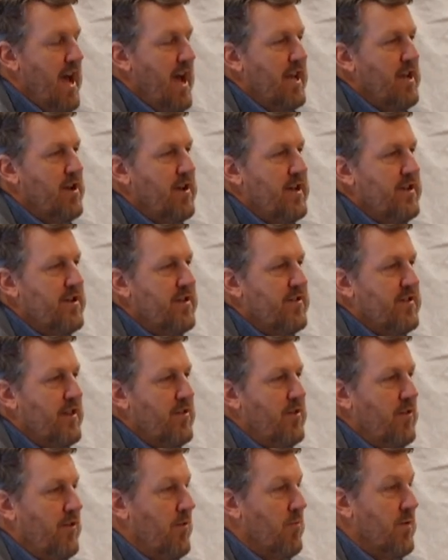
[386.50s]
you know, he just
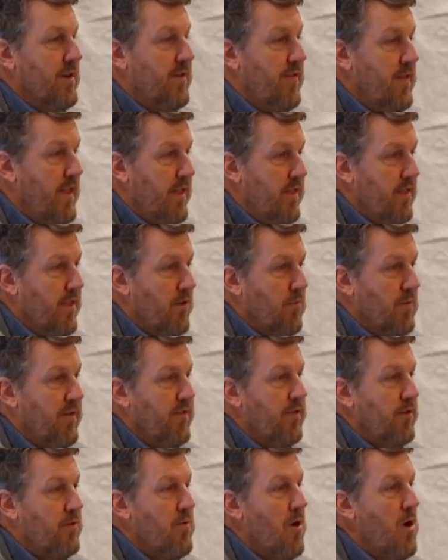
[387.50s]
said there wasn't there
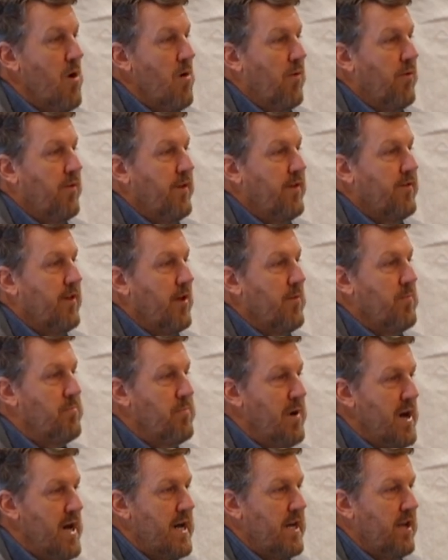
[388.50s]
wasn't the growth. He said,
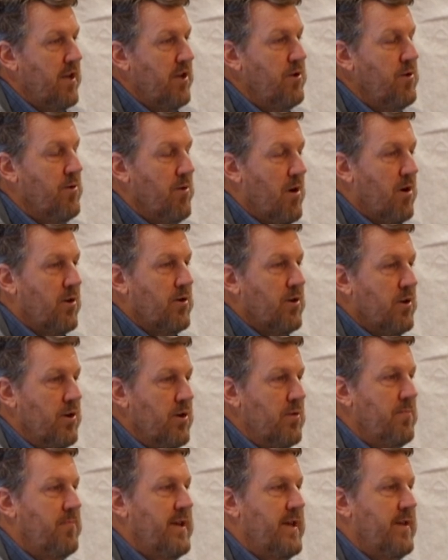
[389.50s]
but you all
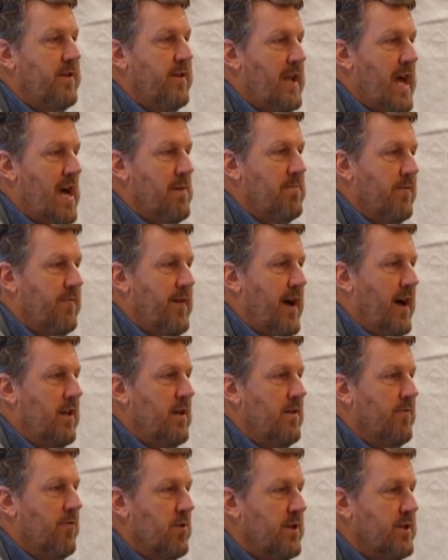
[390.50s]
could be the Napa
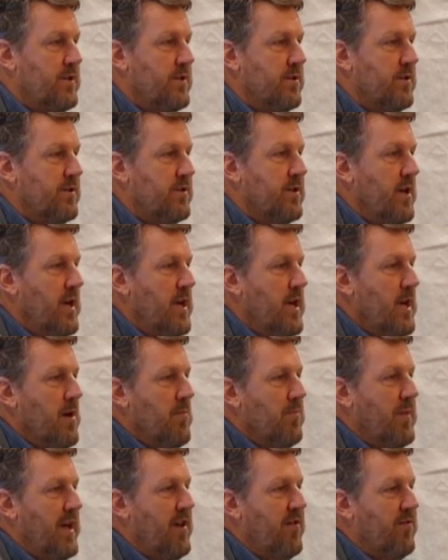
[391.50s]
Valley of oysters,
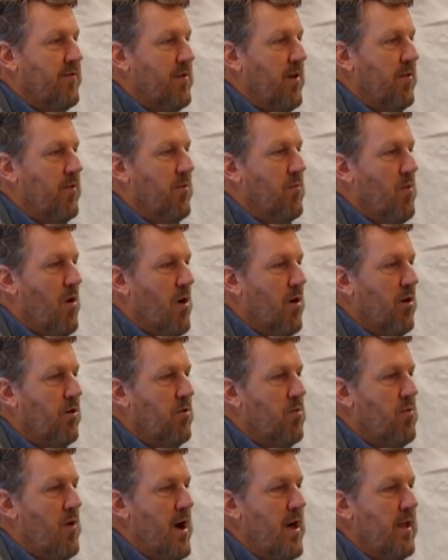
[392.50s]
based on the water
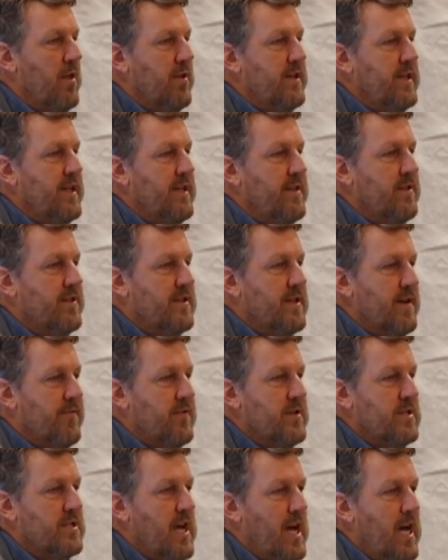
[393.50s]
quality, the
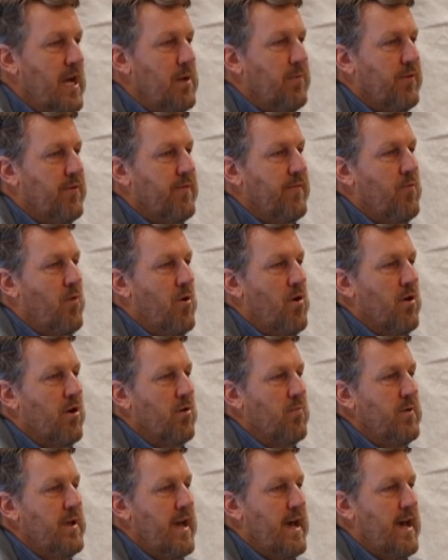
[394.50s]
different types of
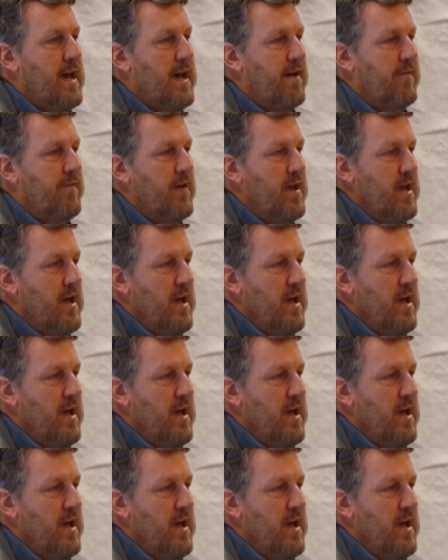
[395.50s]
water we have